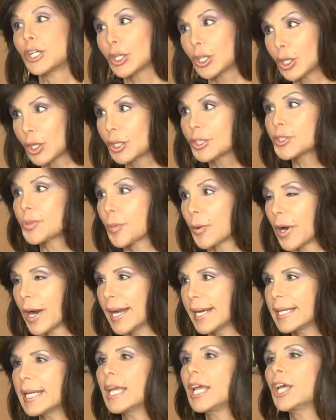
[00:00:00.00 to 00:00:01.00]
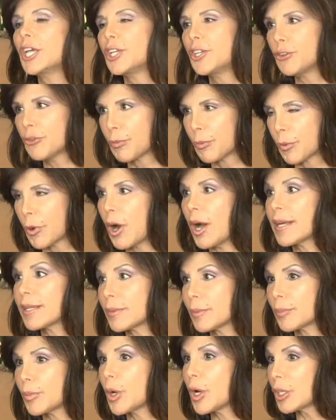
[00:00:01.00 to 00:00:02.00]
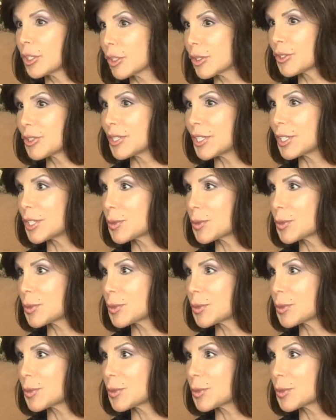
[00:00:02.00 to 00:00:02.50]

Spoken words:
looks bright. You've brought partners in,